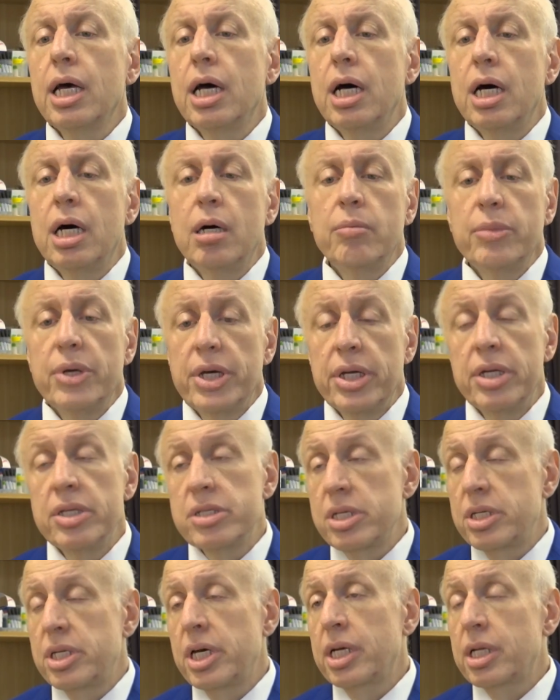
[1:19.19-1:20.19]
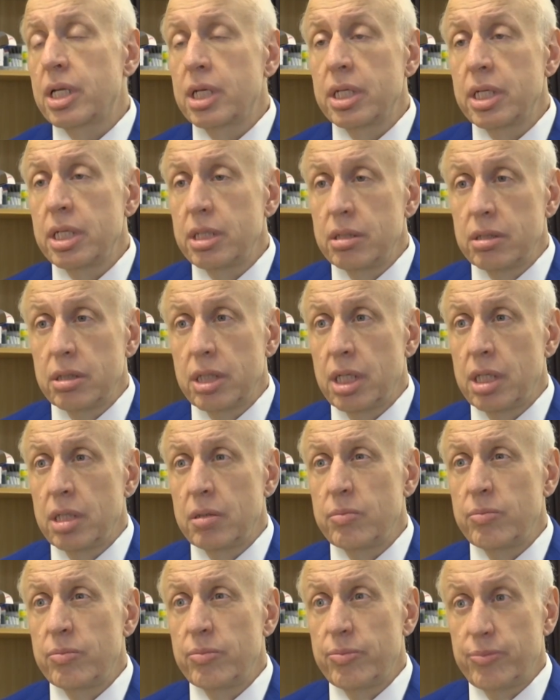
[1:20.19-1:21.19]
Um, it is a deadly,
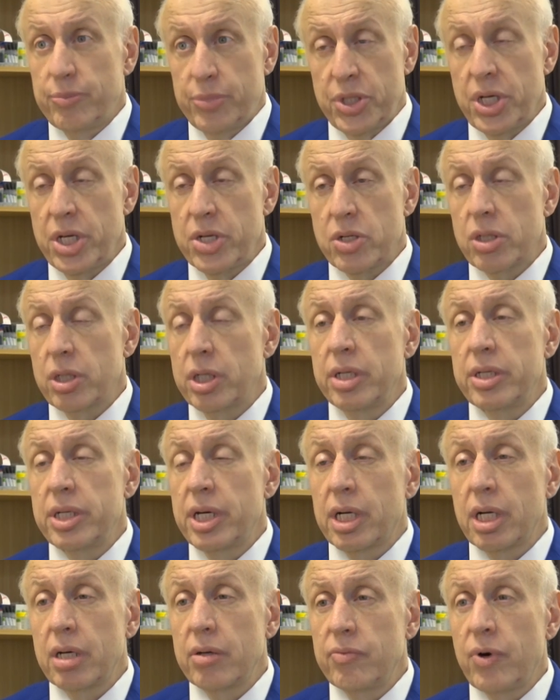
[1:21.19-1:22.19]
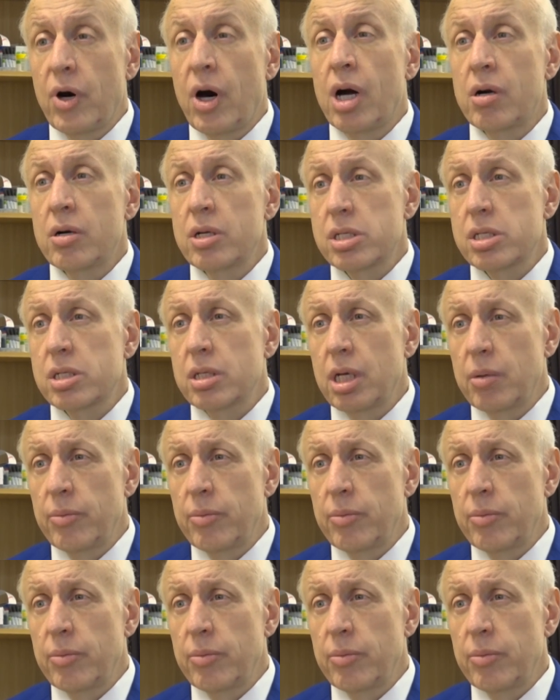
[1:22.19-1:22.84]
um, potentially a deadly virus.